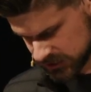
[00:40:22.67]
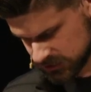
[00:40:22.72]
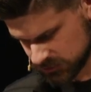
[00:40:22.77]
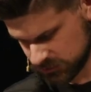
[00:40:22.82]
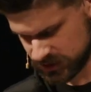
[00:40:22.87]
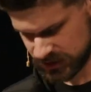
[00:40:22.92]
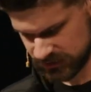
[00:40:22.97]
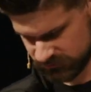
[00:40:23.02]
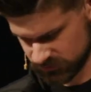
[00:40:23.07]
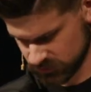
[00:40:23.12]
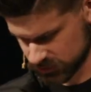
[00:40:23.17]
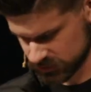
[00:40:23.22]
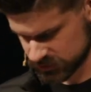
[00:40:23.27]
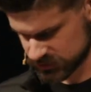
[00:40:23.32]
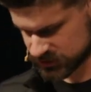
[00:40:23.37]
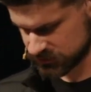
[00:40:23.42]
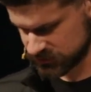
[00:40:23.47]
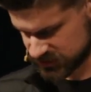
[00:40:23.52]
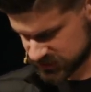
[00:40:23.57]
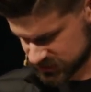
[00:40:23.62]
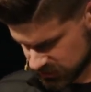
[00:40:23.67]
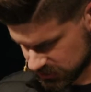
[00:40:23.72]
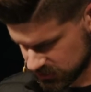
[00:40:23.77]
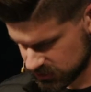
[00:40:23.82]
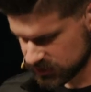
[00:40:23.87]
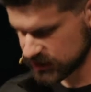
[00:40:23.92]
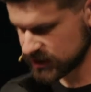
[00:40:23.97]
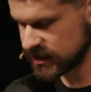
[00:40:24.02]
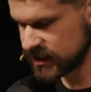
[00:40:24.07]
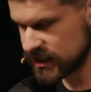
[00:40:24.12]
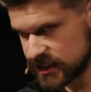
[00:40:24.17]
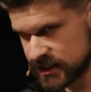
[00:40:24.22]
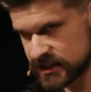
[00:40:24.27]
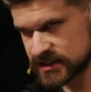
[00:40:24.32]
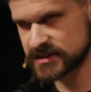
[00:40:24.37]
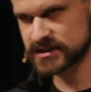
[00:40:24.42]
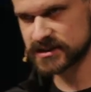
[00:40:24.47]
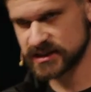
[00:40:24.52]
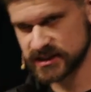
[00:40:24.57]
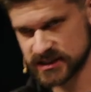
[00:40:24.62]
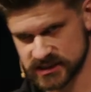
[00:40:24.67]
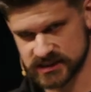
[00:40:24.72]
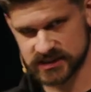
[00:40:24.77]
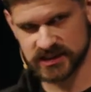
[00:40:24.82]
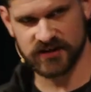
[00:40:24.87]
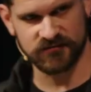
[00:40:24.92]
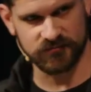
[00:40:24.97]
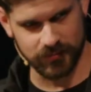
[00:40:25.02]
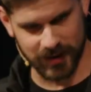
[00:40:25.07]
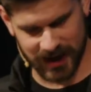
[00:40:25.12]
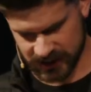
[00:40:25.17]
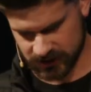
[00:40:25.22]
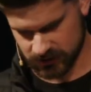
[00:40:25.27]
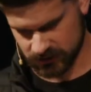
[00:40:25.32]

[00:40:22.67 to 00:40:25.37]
a ring of gold. So he's starting to get his, his stuff back,